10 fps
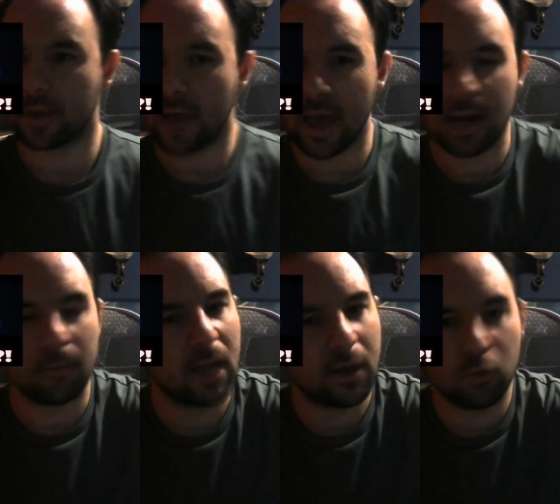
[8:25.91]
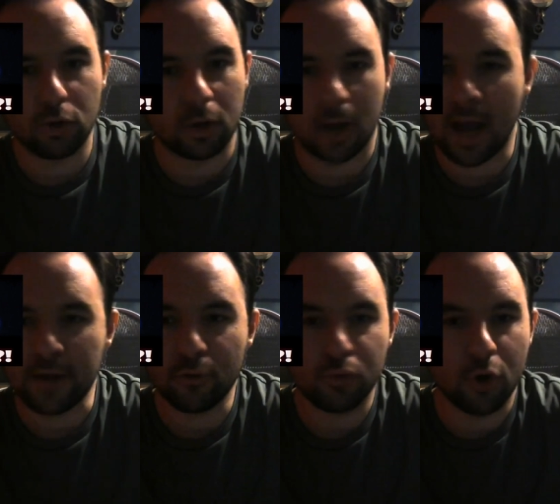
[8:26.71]
And I'm like, look, I
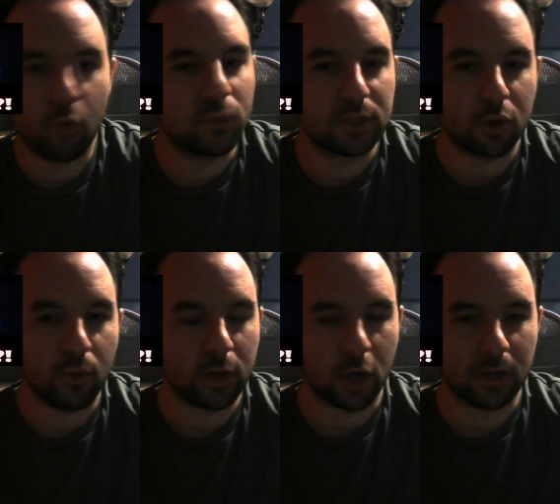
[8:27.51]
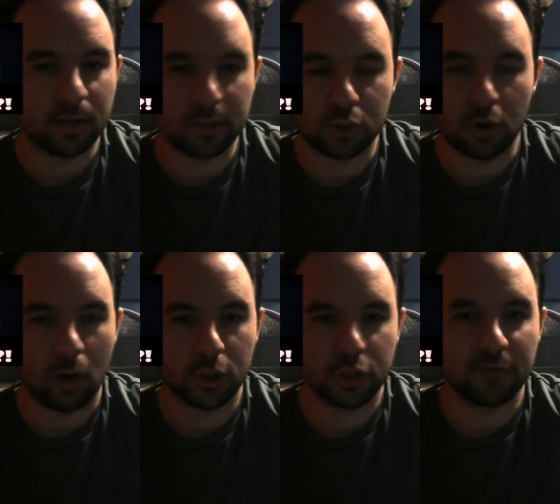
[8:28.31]
don't know what's going on in this
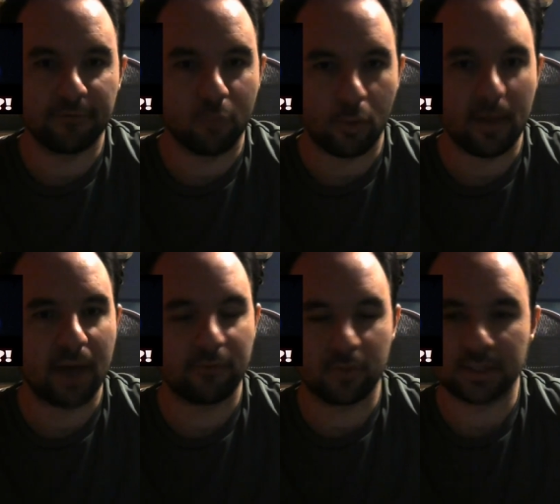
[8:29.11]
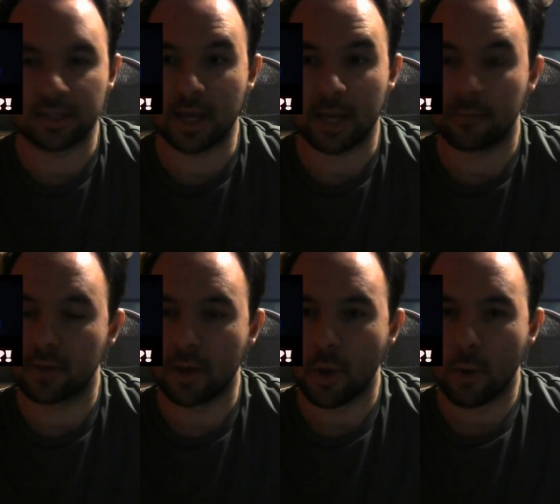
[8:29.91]
dog shit format for this game,
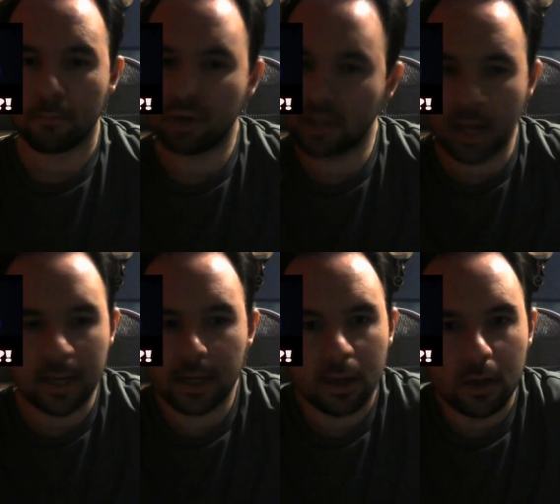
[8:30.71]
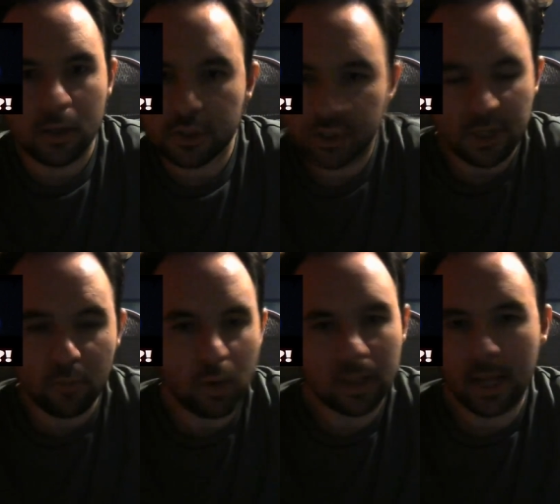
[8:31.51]
but like
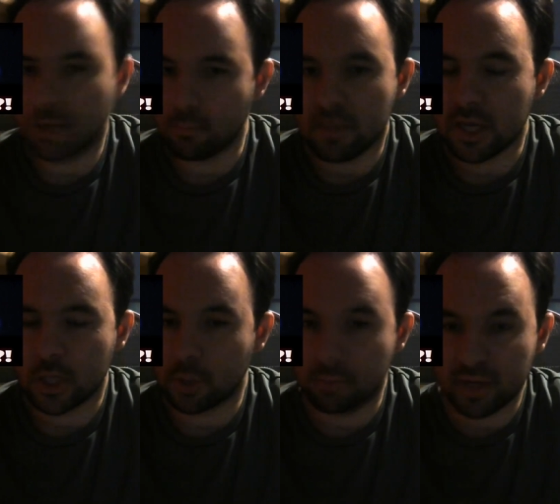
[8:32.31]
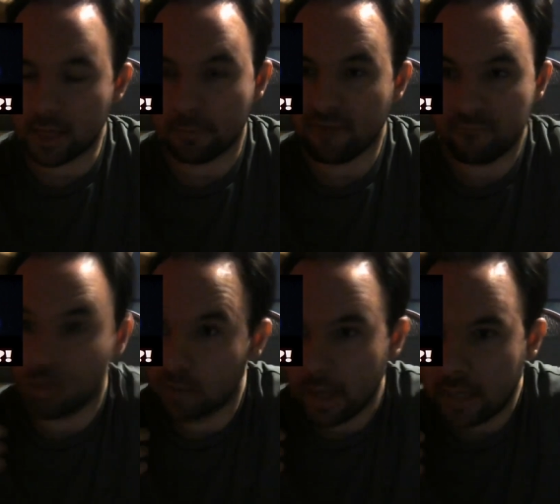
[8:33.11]
someone like me could pick up, I
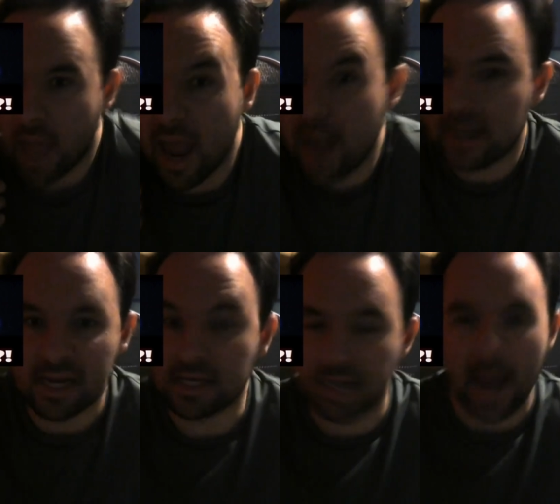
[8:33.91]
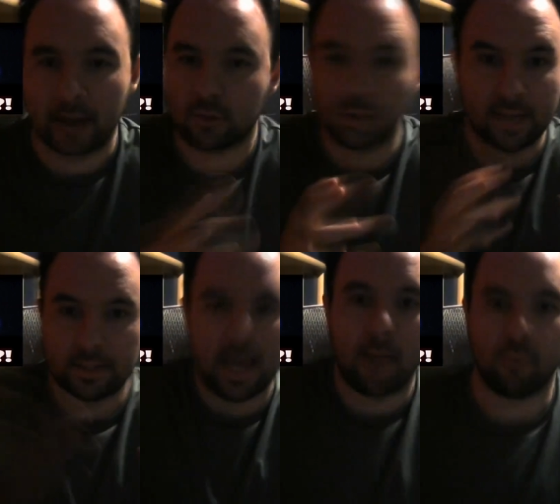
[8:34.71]
feel like, any deck, like
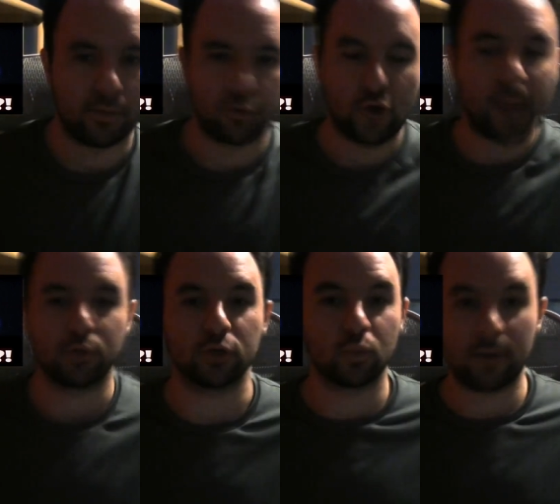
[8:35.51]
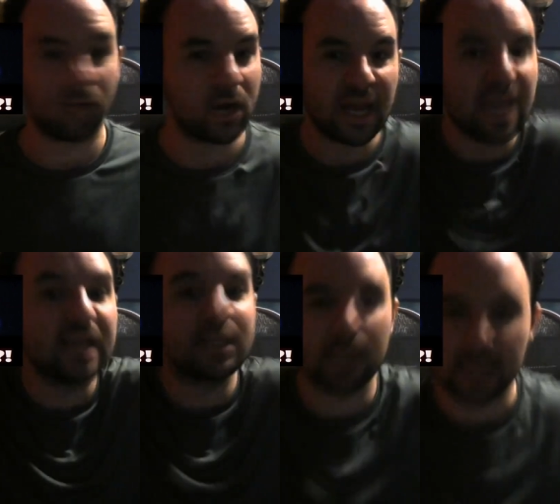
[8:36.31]
Labyrinth, Trap Tricks, whatever, and
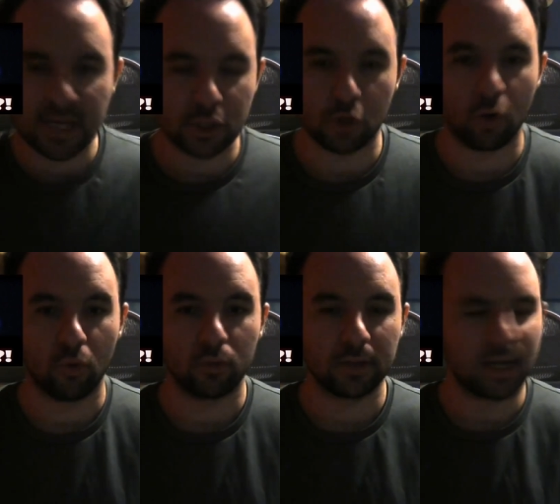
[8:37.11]
easily get to gold.